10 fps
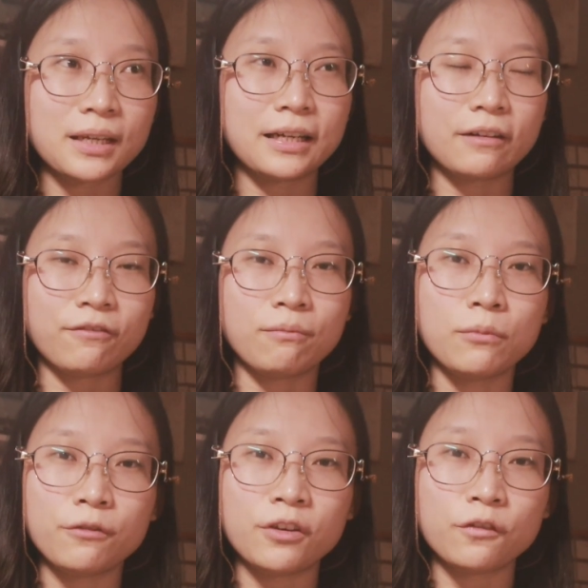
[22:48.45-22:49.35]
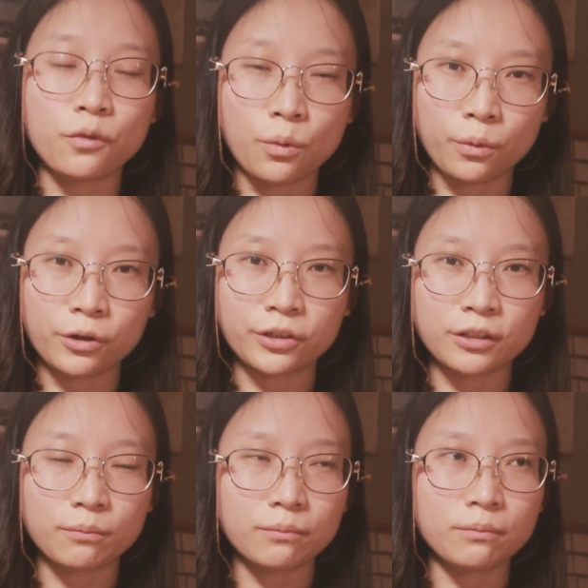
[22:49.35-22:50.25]
kind of moving
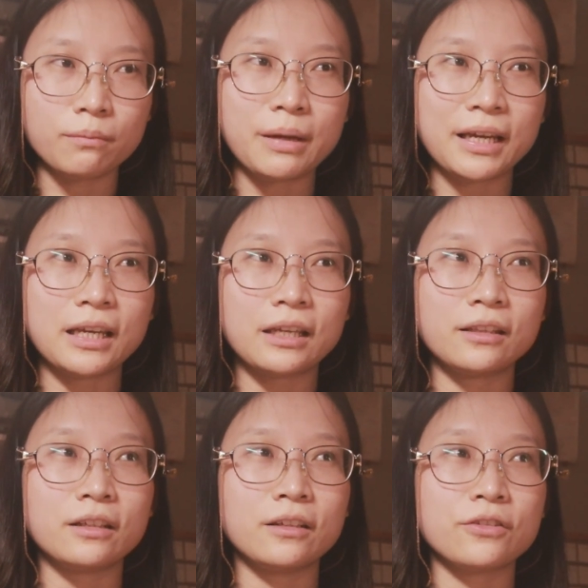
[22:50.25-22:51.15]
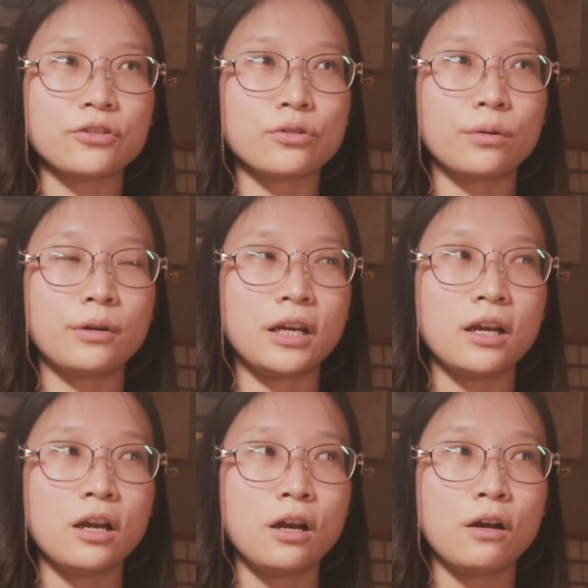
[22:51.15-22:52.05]
forward, making the story
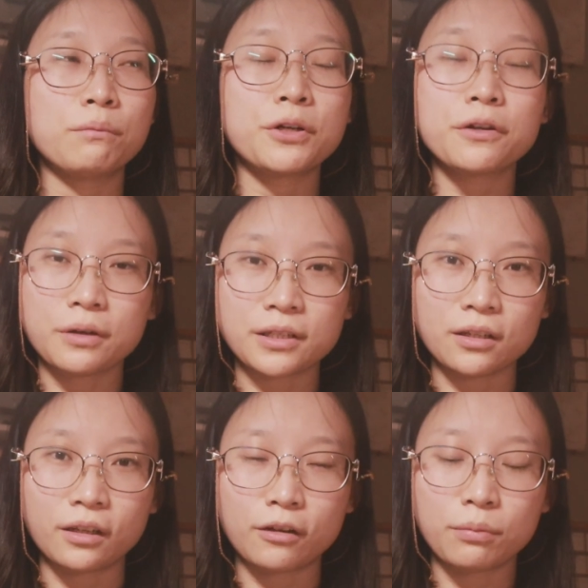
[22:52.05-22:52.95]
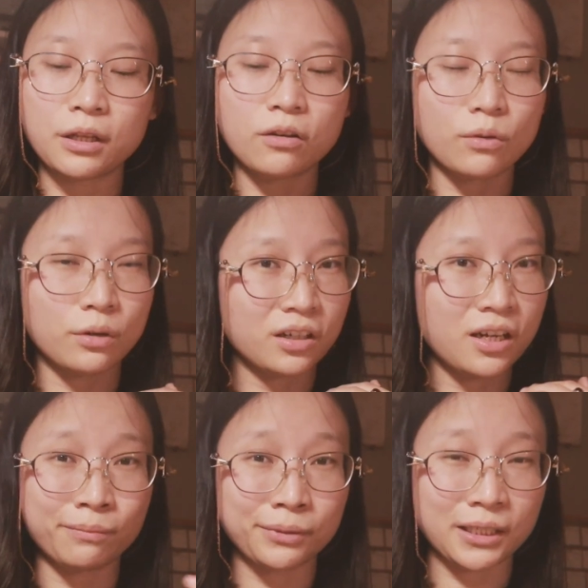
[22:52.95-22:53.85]
progress a little bit, or
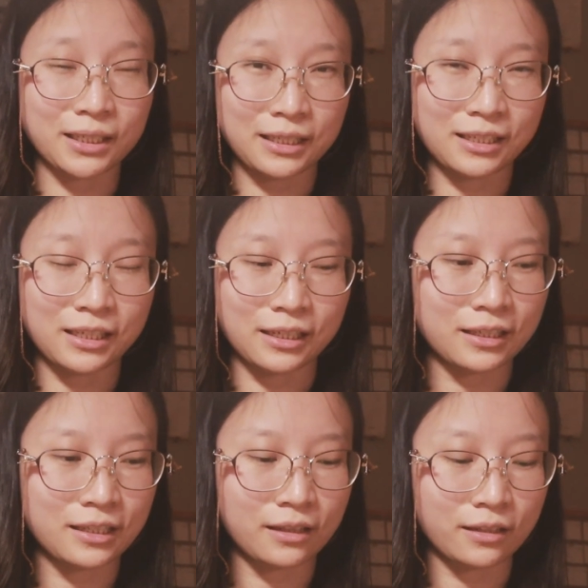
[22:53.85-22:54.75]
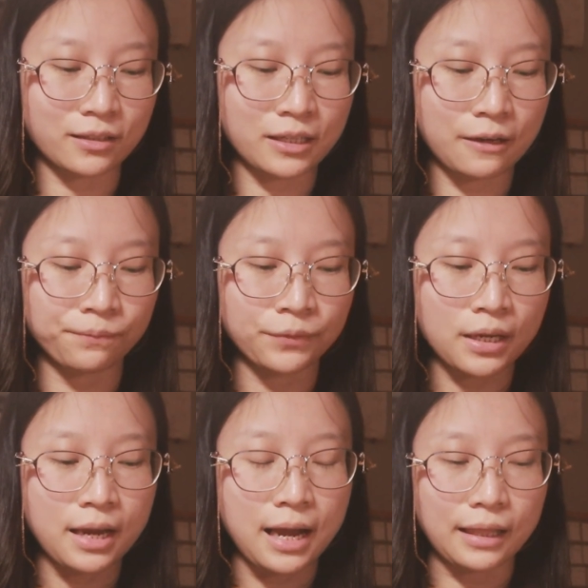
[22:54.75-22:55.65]
completely deleting the scene.
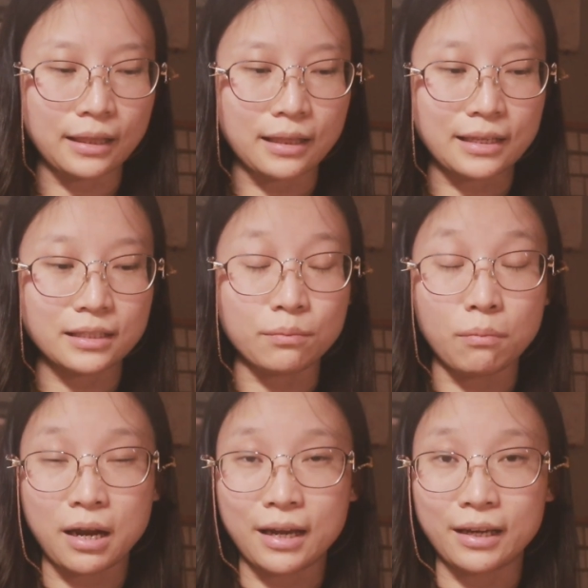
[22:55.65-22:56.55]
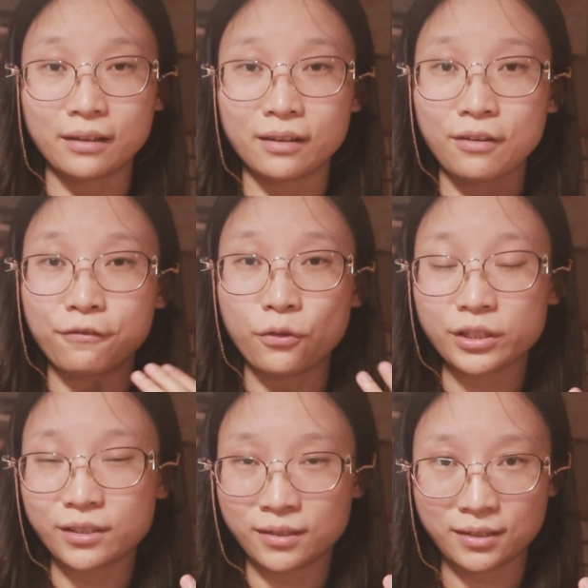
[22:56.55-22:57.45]
And that's my
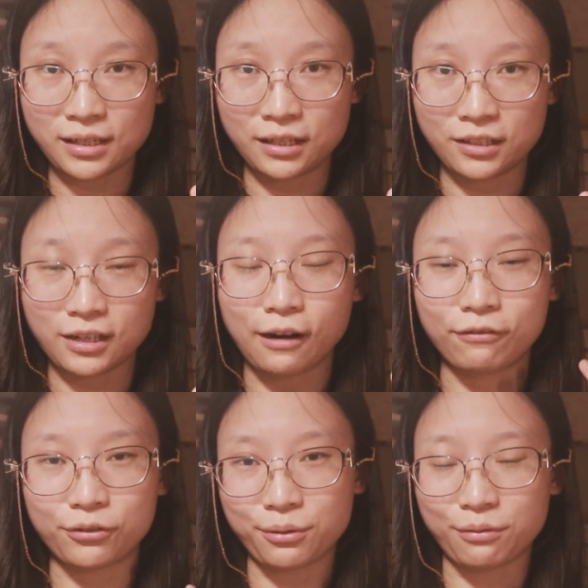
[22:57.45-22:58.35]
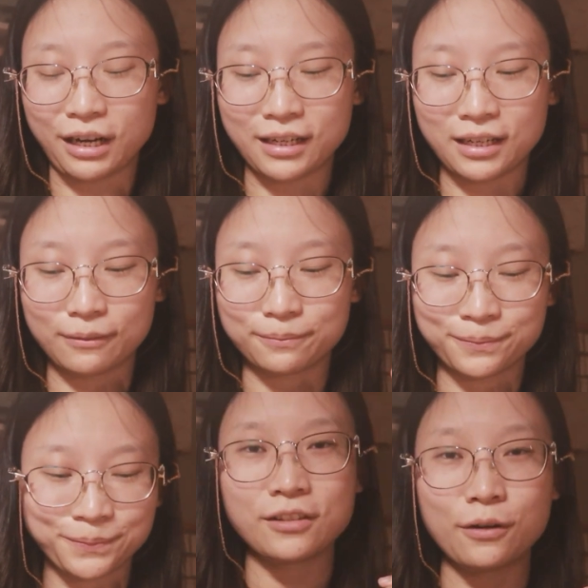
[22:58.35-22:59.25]
fourth stage of rewriting.
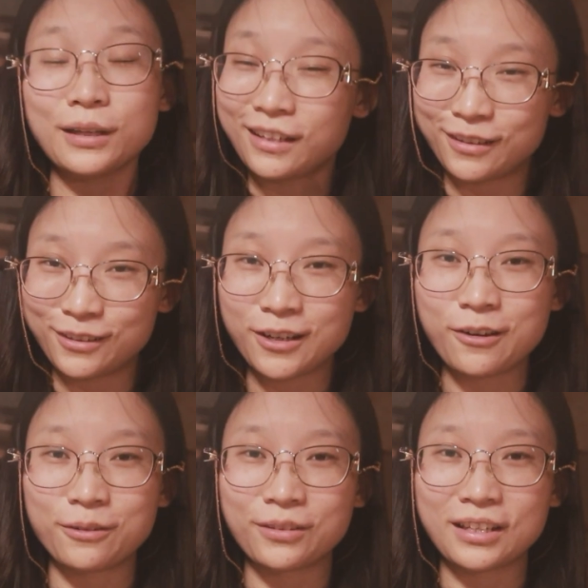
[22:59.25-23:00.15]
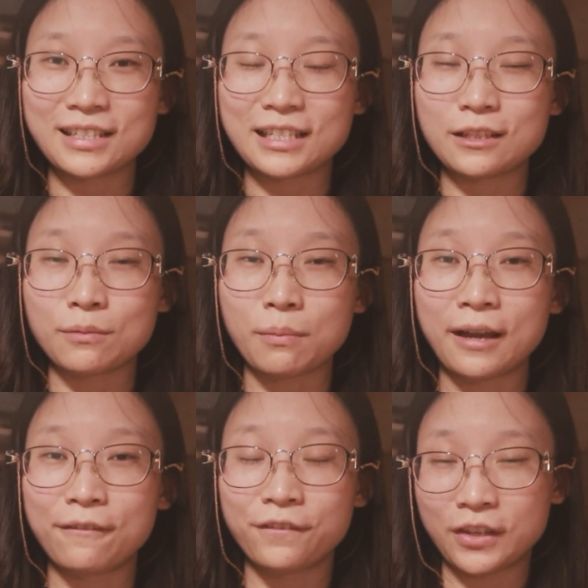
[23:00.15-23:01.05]
So here you go. This is
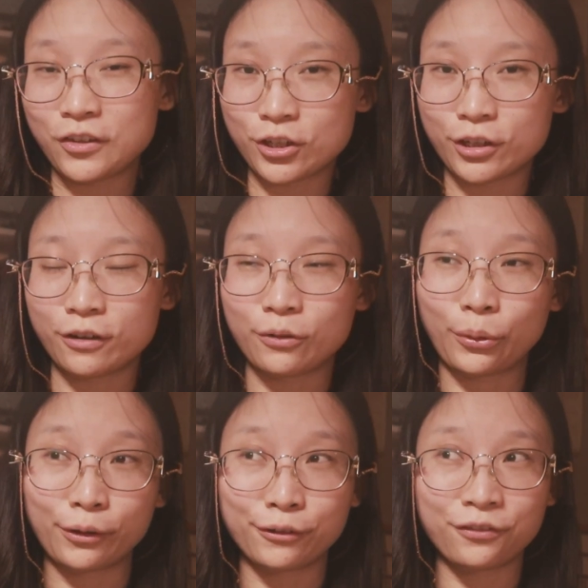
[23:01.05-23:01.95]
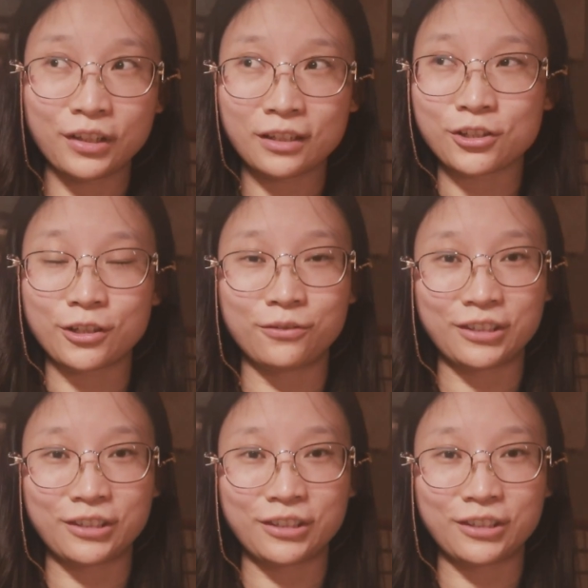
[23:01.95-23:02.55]
my feature or fiction